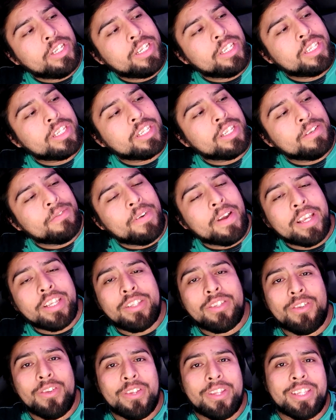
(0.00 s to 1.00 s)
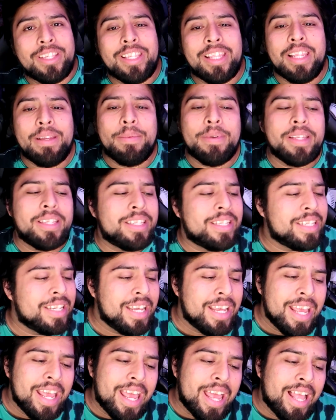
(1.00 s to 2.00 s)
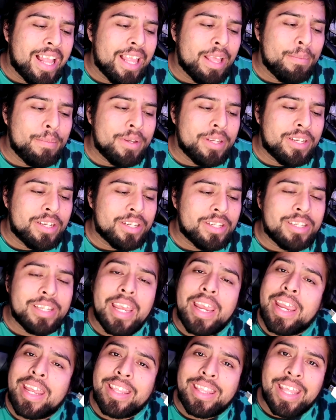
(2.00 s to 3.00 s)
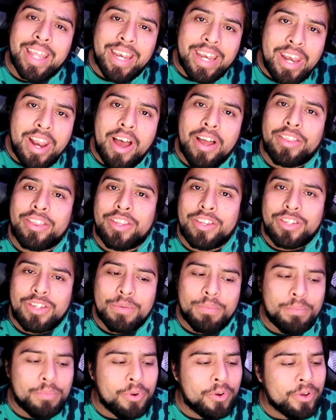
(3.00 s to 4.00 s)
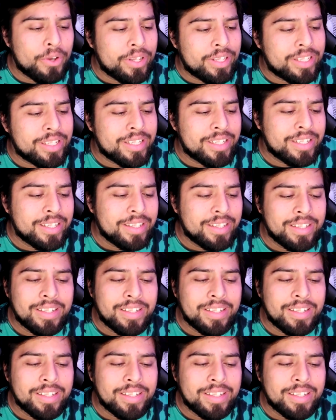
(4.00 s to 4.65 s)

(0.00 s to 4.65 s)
this device to its limits, and let me just say it did not disappoint.